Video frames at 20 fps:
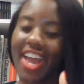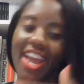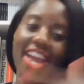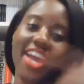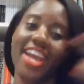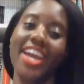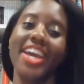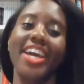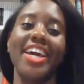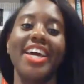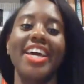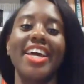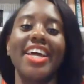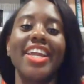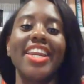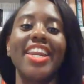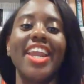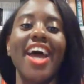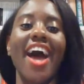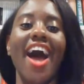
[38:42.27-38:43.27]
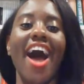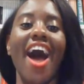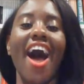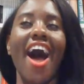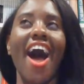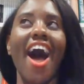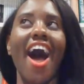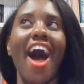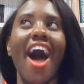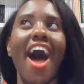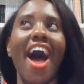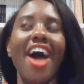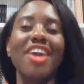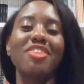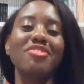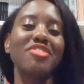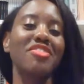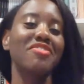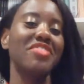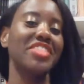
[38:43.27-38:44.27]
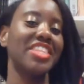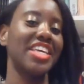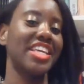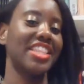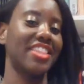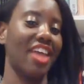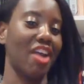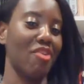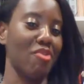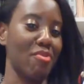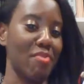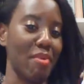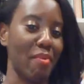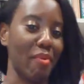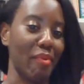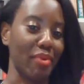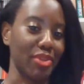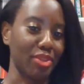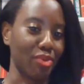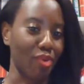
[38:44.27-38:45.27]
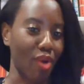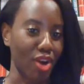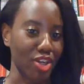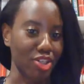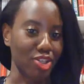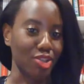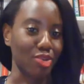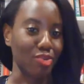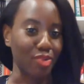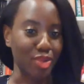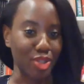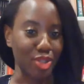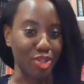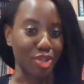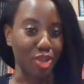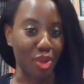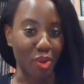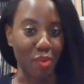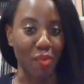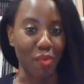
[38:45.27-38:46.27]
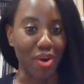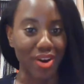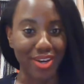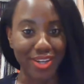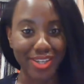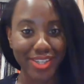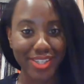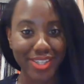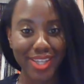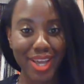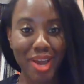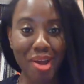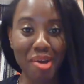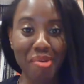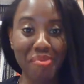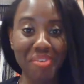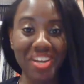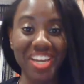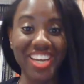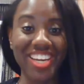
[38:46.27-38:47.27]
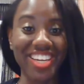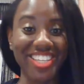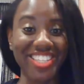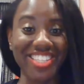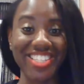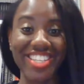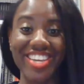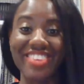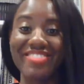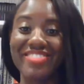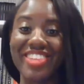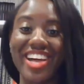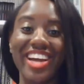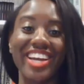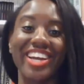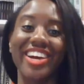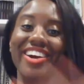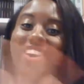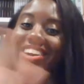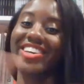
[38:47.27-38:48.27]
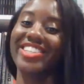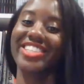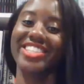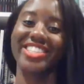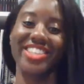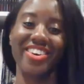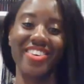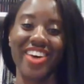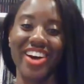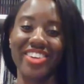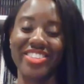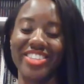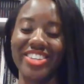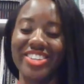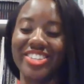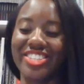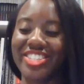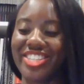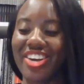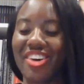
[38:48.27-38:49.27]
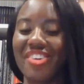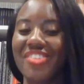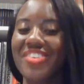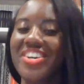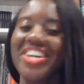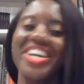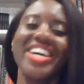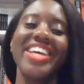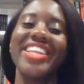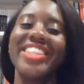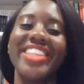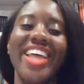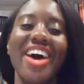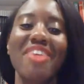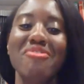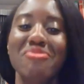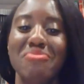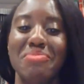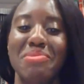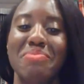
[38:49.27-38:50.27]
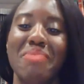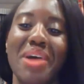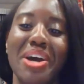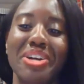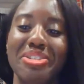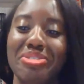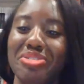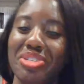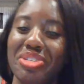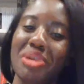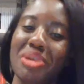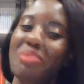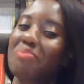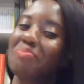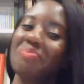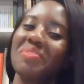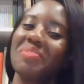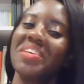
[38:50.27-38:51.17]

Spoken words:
And I don't even think they remember what the question originally was because they've gone so out there. So that would be my other tip.